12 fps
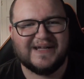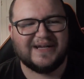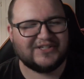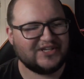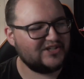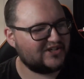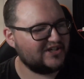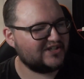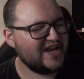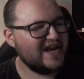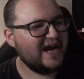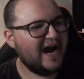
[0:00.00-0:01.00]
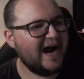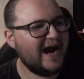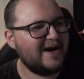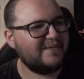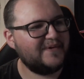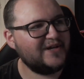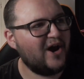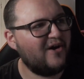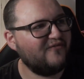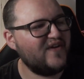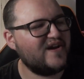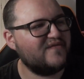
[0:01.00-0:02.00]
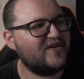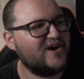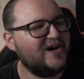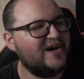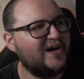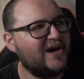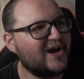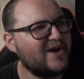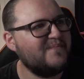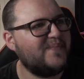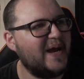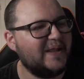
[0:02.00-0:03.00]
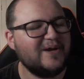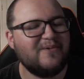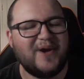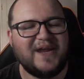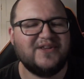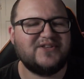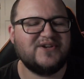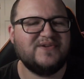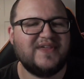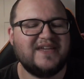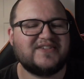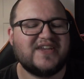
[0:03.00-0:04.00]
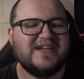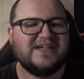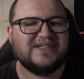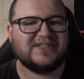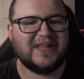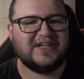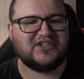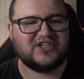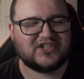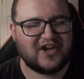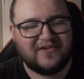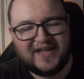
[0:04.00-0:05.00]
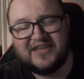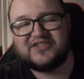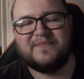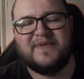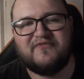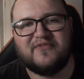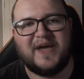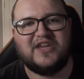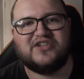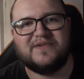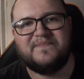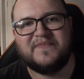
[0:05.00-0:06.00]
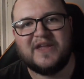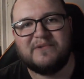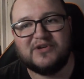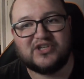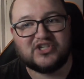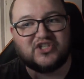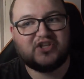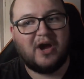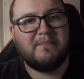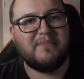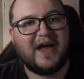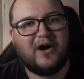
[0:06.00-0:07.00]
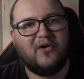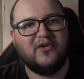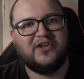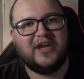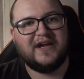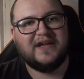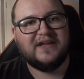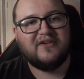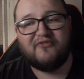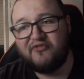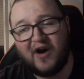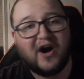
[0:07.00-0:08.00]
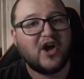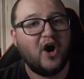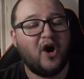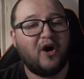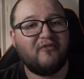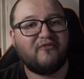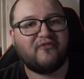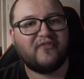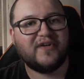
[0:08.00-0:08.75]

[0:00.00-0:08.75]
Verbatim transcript: Because it's just, ah, we can't think of a, a compelling way to do this. So let's just go, here's some information. we just dump that on you. Fuck off.